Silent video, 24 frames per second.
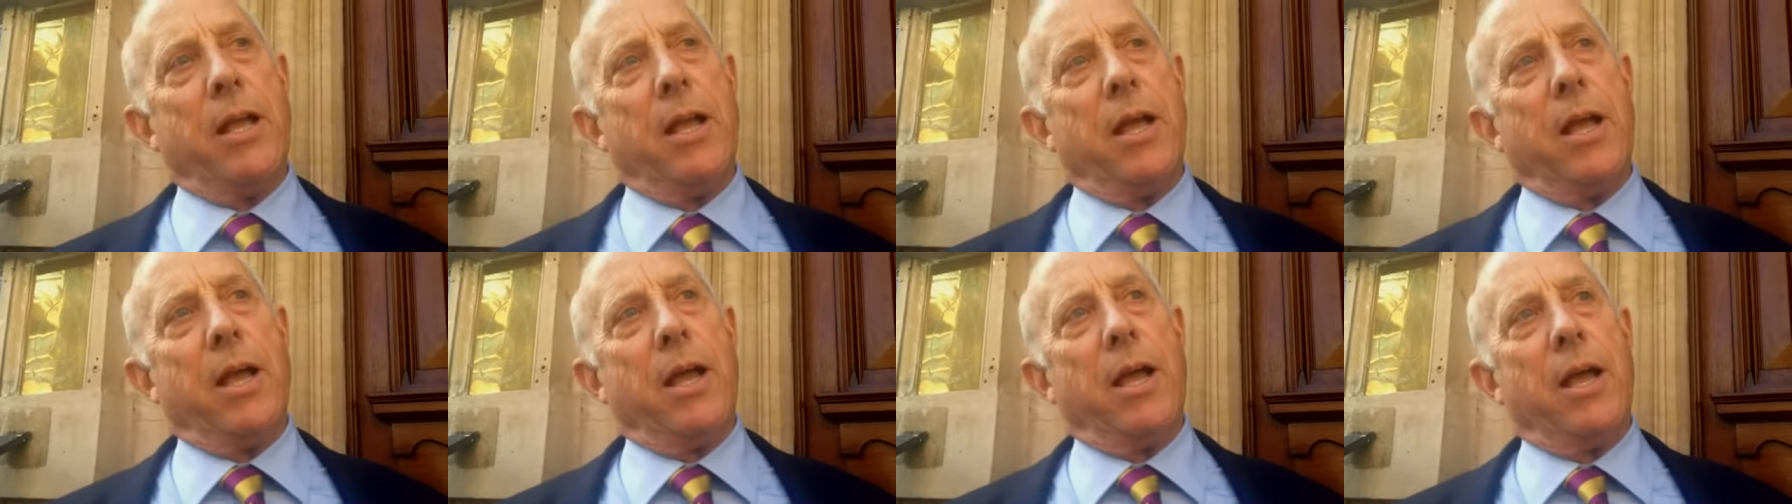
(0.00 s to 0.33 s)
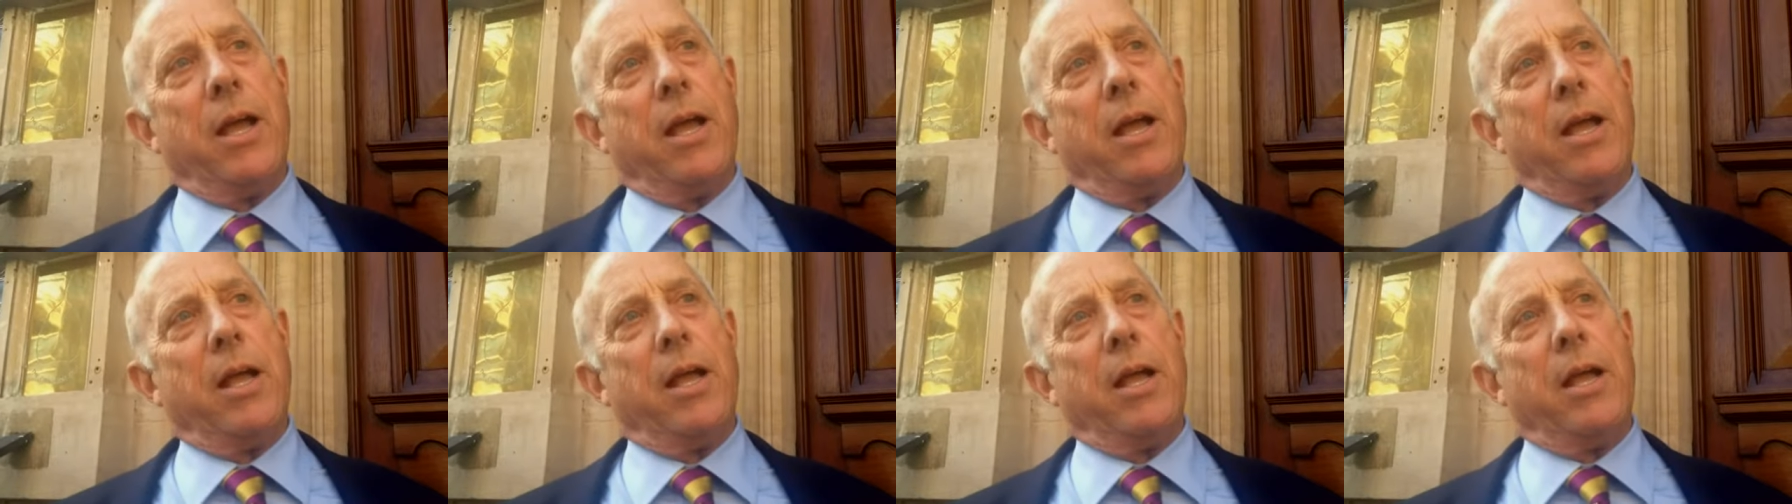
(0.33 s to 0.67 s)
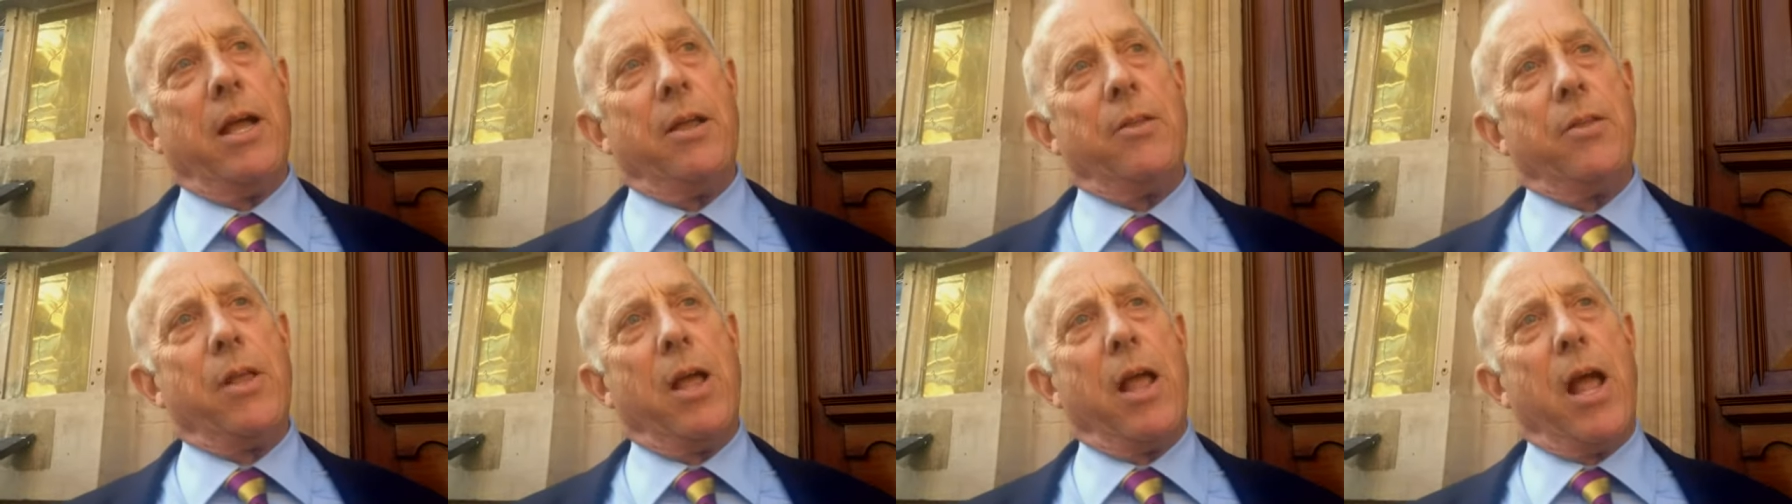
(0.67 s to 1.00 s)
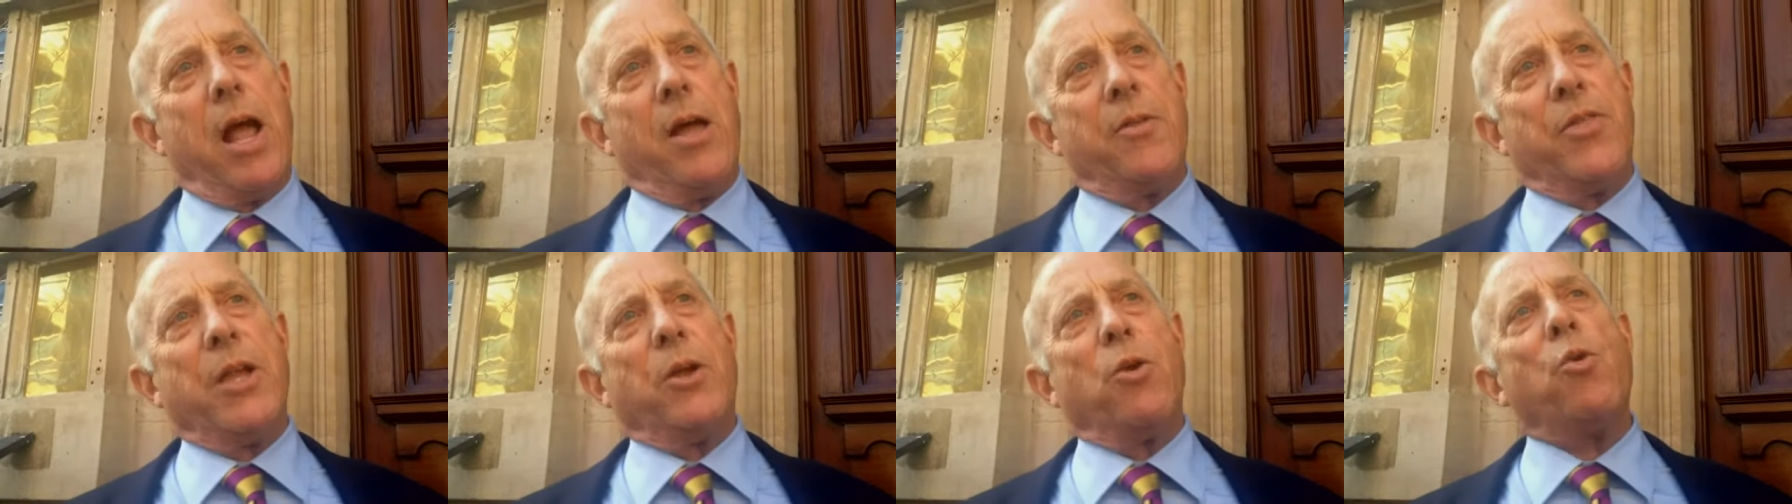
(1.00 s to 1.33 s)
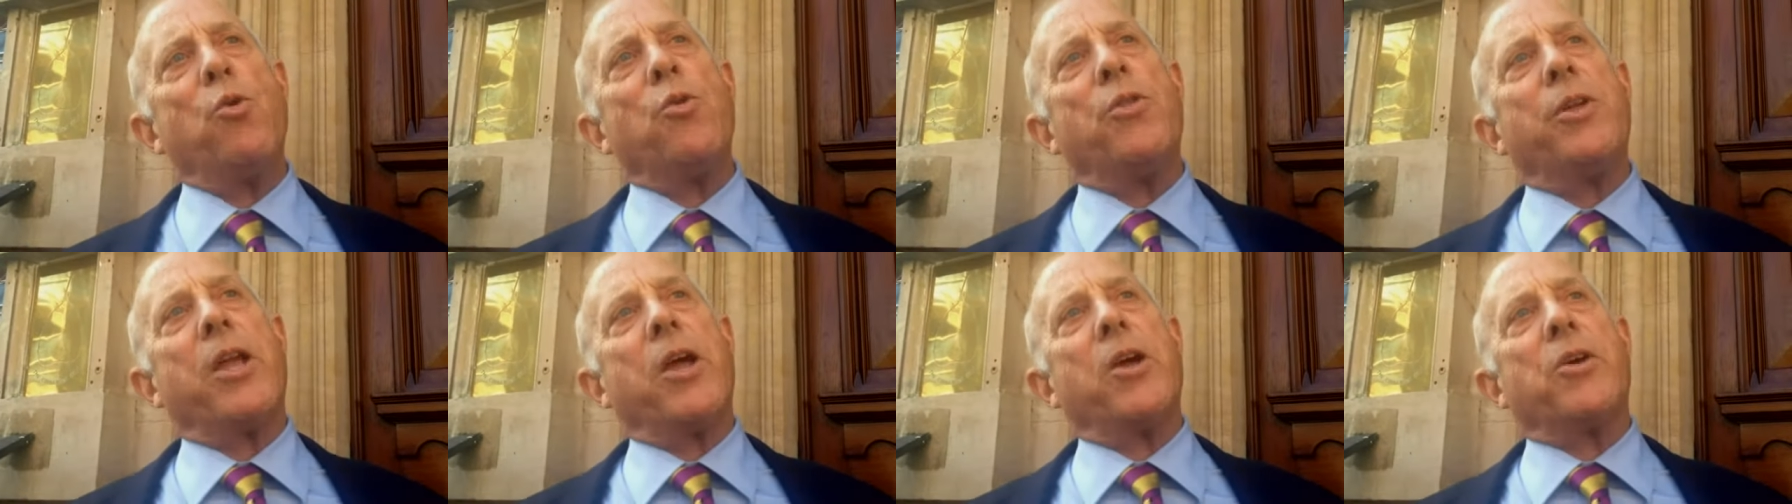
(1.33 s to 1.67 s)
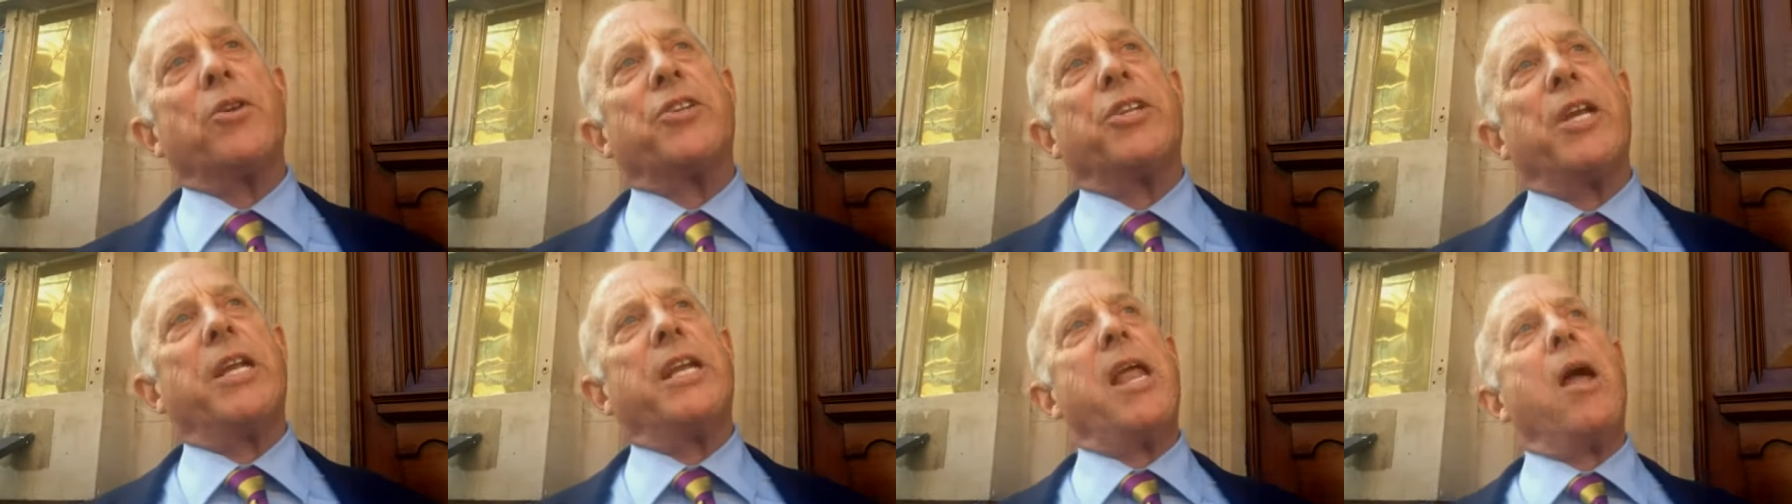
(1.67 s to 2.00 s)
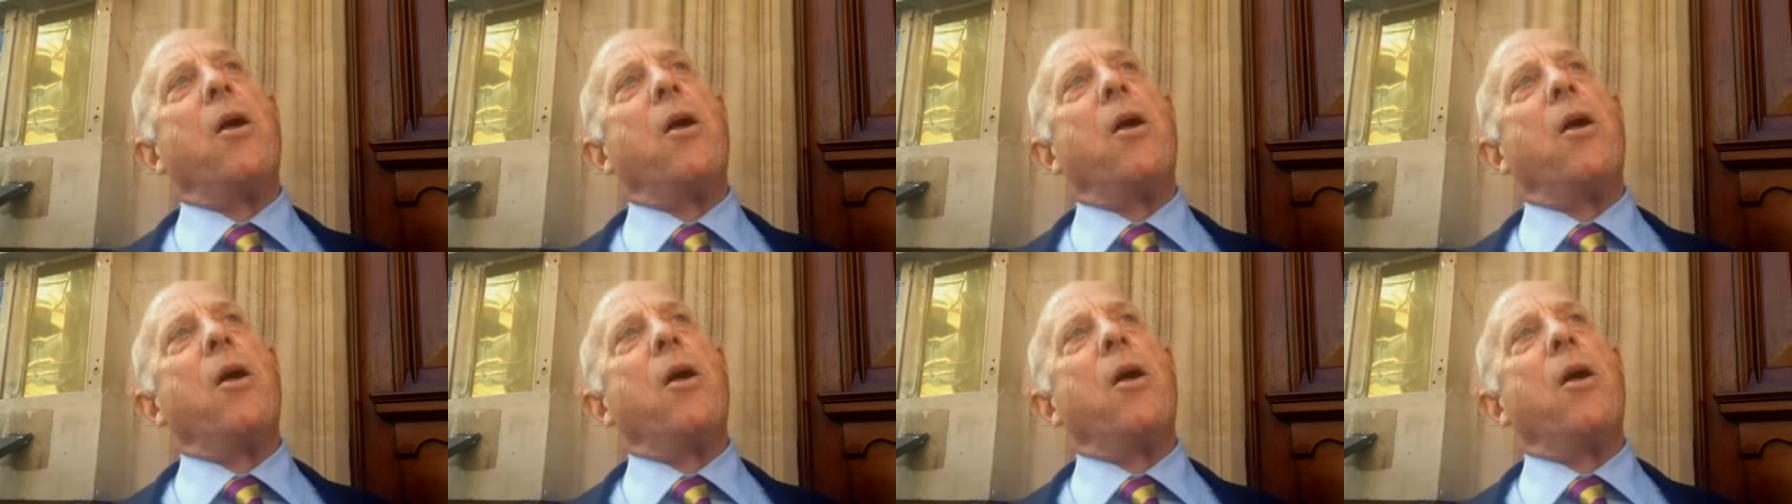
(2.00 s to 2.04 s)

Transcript: uh, I think all the girls said, no,